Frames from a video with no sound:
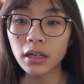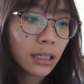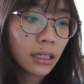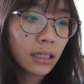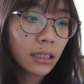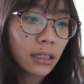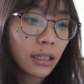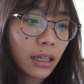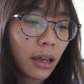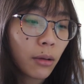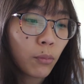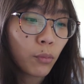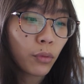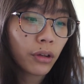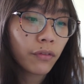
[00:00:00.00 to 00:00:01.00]
It
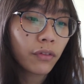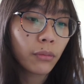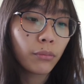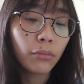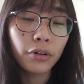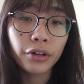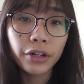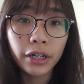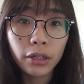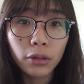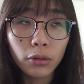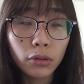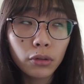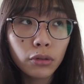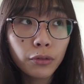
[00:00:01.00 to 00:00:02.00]
came with a
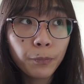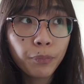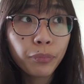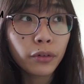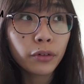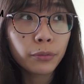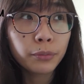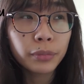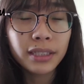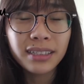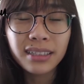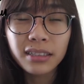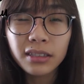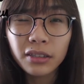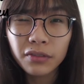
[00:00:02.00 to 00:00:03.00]
burrito, four
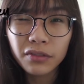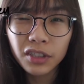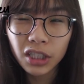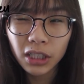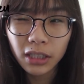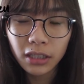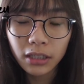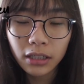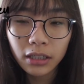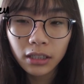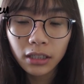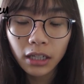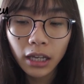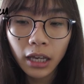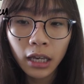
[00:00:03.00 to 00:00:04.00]
pieces of
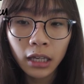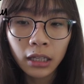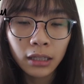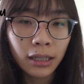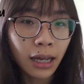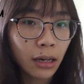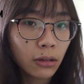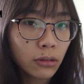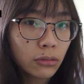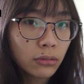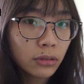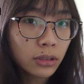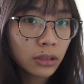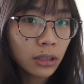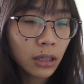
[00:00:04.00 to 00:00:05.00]
chicken, and
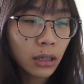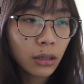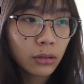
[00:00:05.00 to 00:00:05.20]
tacos.